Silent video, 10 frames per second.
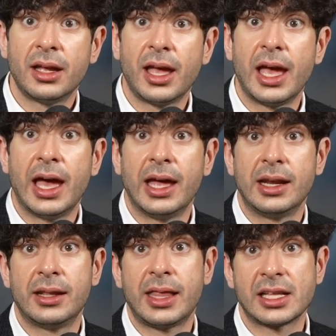
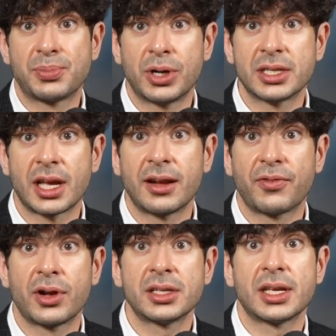and that's pretty exciting
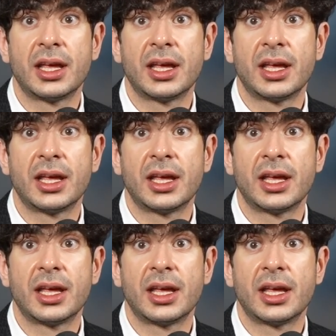for us.